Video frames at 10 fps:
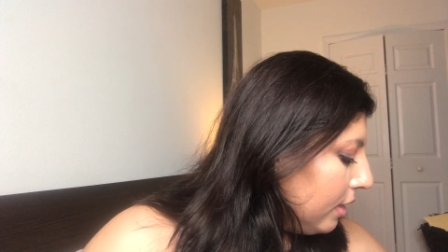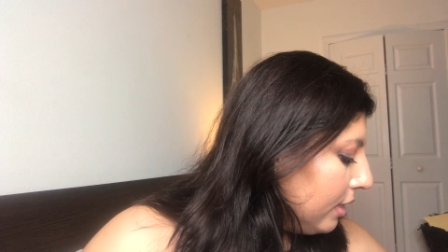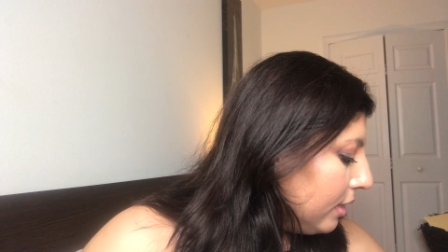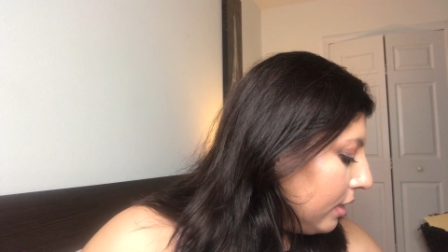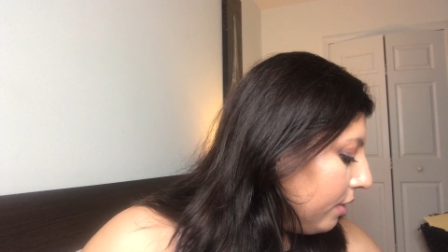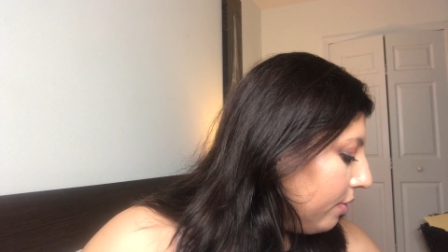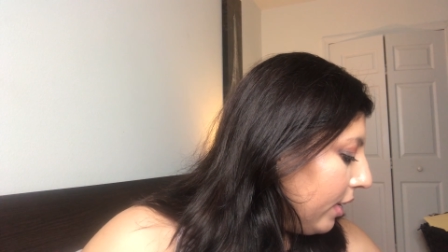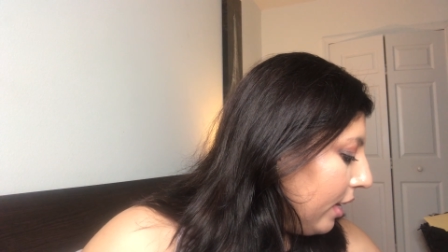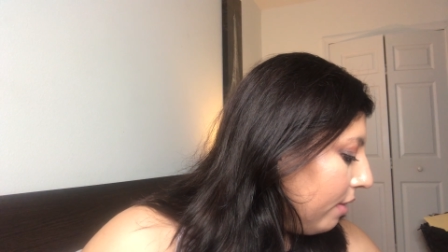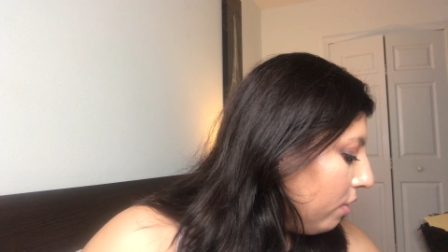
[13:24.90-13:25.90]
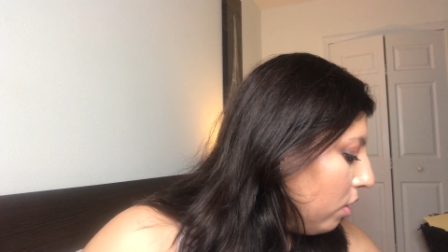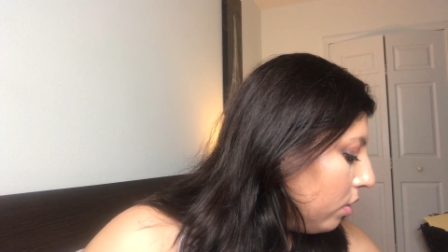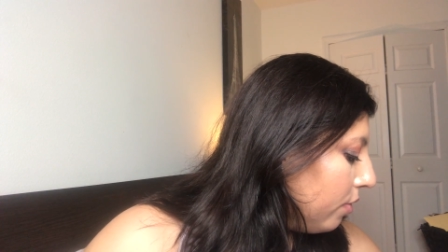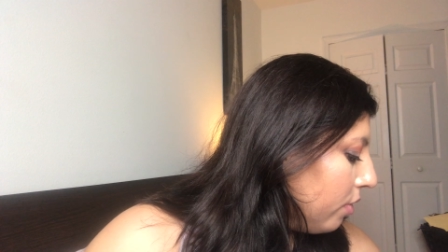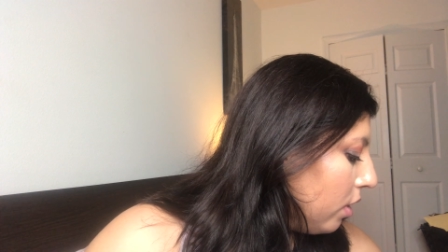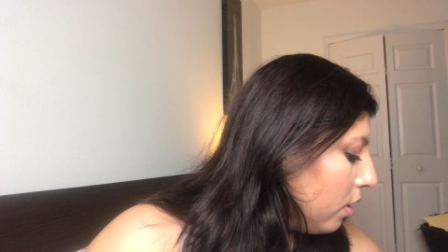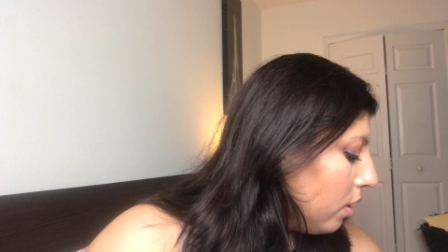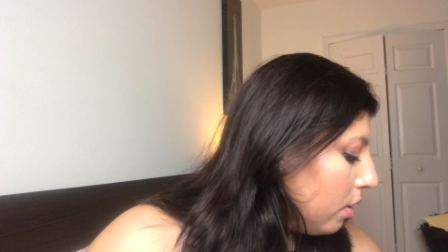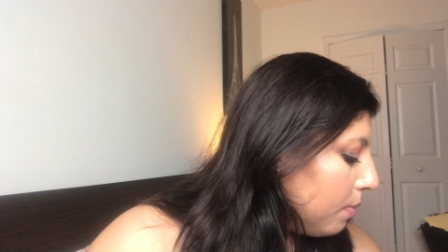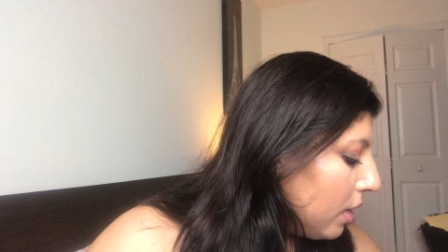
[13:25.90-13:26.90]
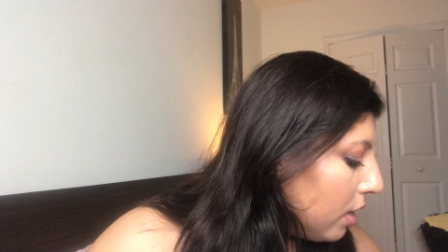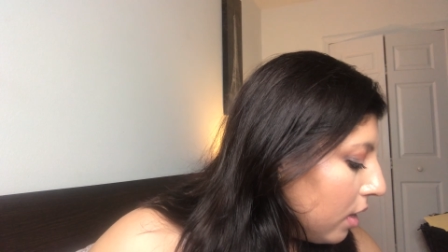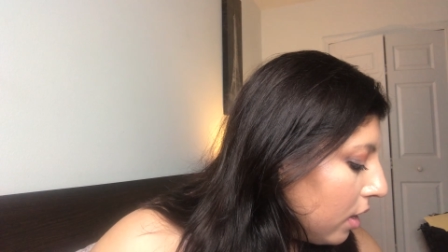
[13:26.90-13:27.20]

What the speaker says: Let's see if I have all of them.